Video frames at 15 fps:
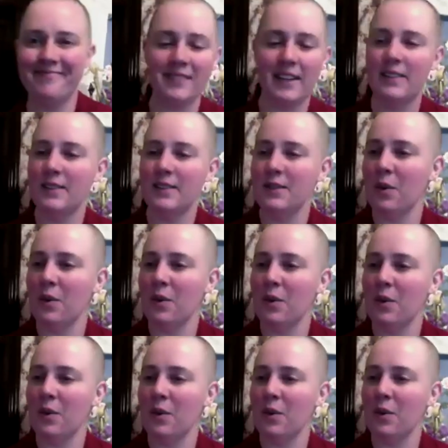so
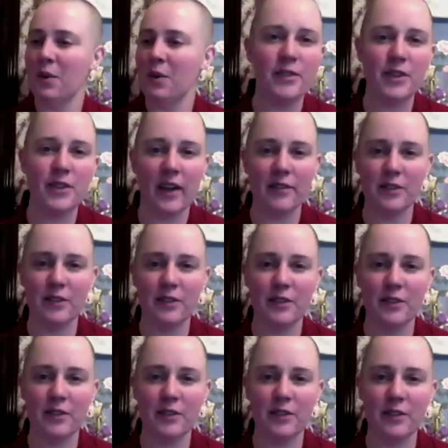see you after
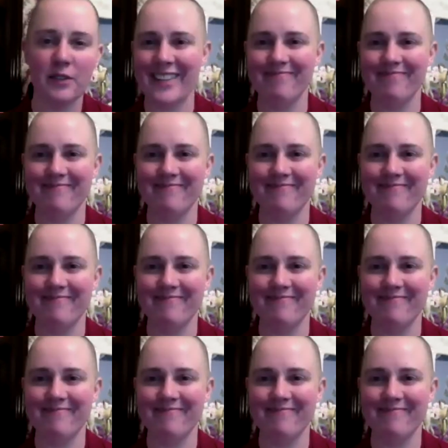afternoon tea.